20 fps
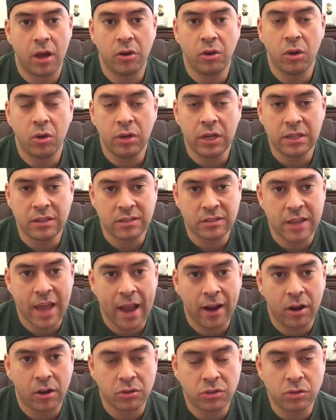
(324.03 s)
No need to
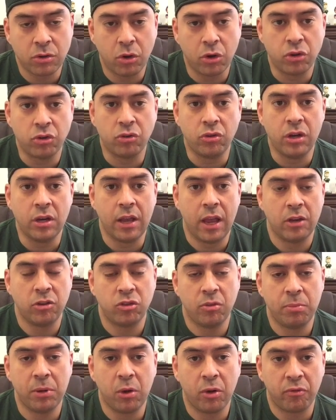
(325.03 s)
stack on ScoreStreak, and you
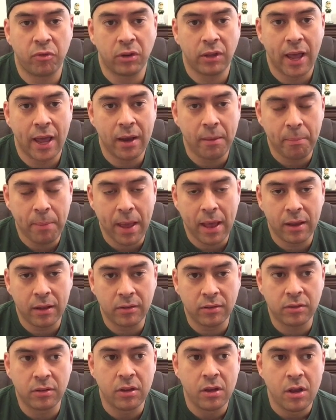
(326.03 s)
should be going for lineup
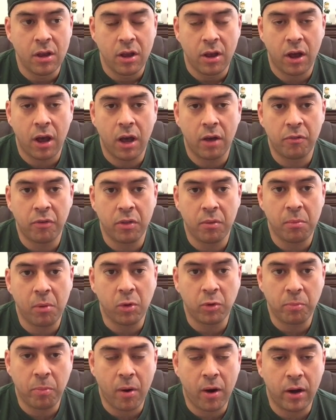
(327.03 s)
balance for the
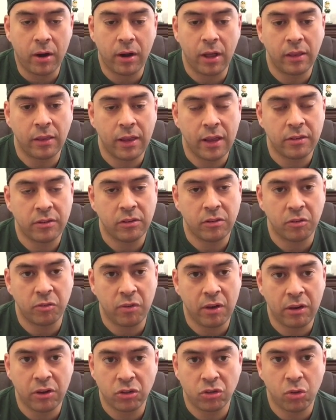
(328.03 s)
most part, unless it's a
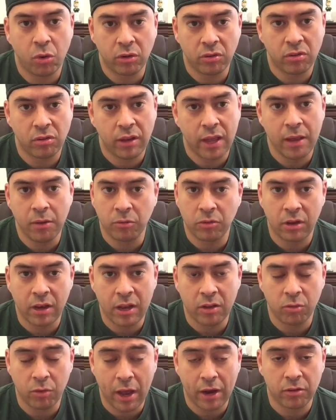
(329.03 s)
very short slate.
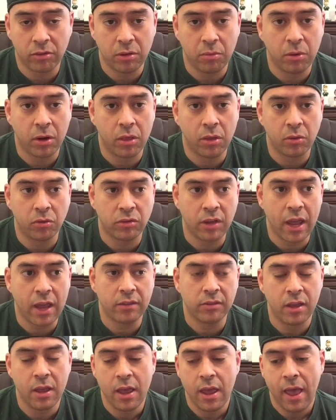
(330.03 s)
Today's actually one of those
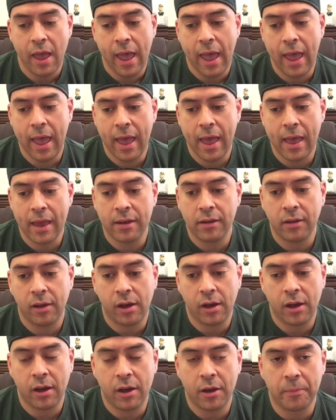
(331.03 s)
days. And
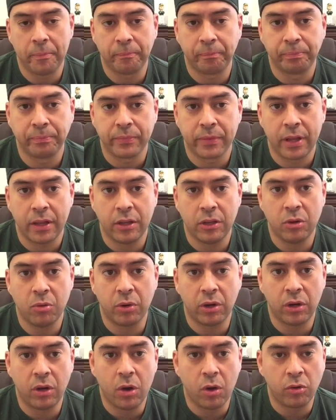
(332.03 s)
you
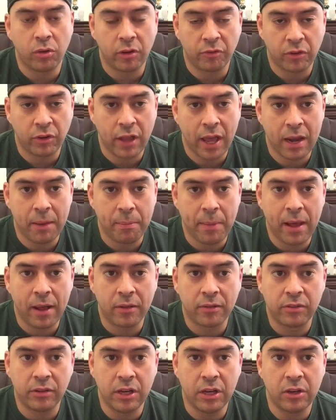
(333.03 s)
want to go for lineup
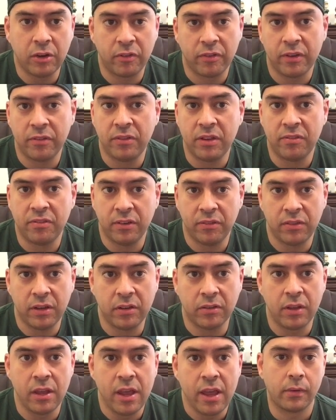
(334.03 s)
balance in your
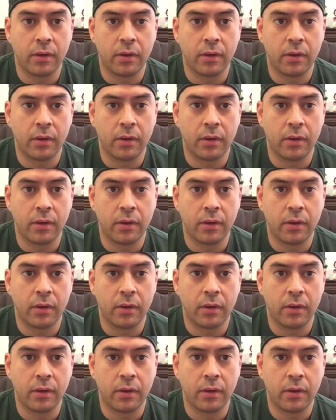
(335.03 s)
50-50s.